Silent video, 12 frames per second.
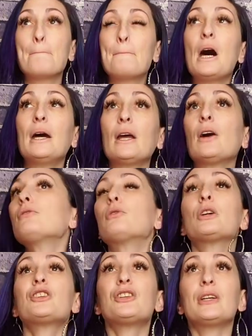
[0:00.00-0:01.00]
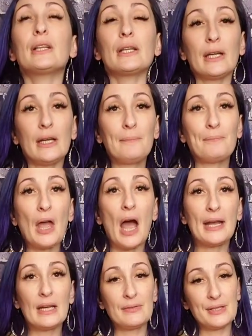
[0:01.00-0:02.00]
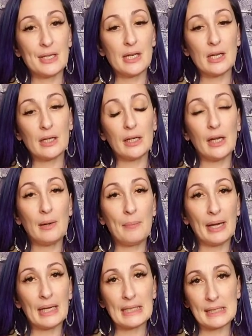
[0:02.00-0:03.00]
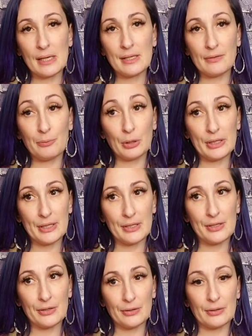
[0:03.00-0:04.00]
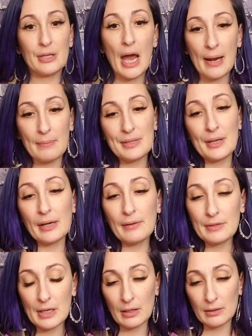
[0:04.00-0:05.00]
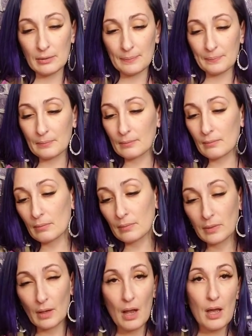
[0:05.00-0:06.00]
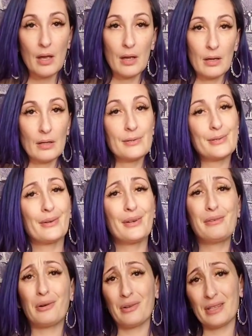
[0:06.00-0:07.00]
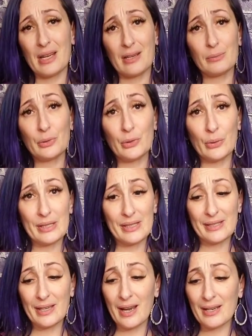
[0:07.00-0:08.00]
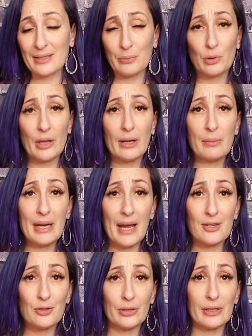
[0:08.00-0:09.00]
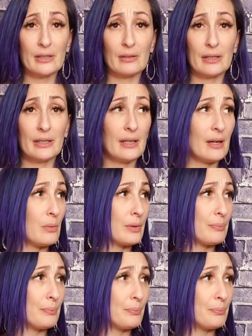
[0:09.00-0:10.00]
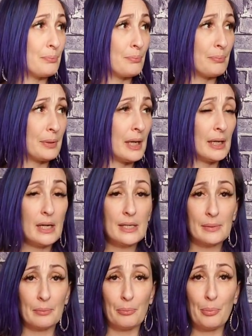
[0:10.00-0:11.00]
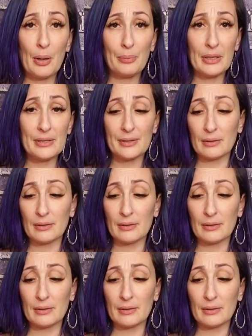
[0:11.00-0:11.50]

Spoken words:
But unfortunately, I have seen in my extensive prison times that I have done, sorry for all the animal noises, guys. We're like a menagerie here right now with kitties and puppies